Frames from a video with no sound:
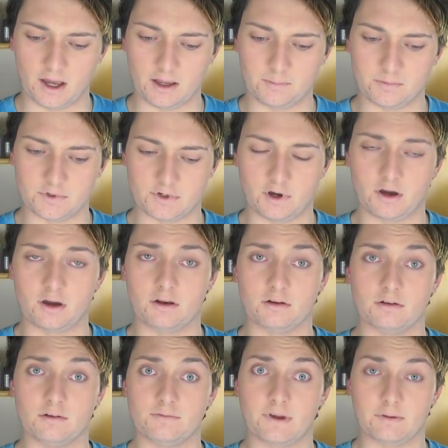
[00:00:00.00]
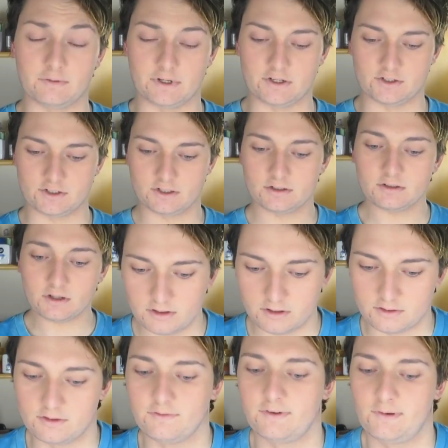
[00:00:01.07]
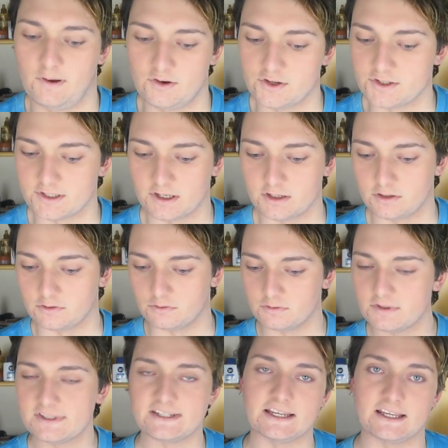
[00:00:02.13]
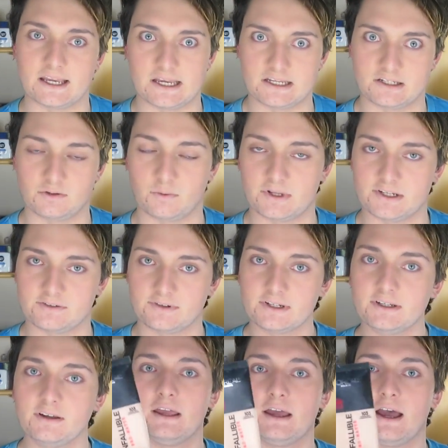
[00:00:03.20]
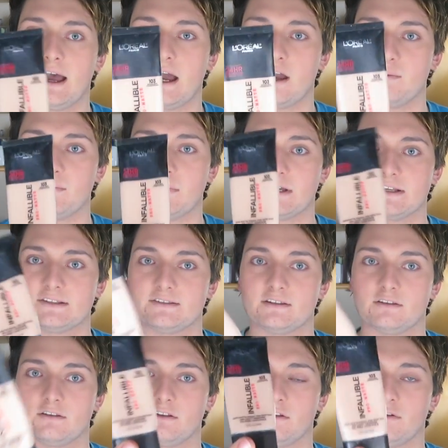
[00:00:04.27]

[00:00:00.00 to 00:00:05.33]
I put on foundation. The foundations I used, in case you're wondering, I mixed the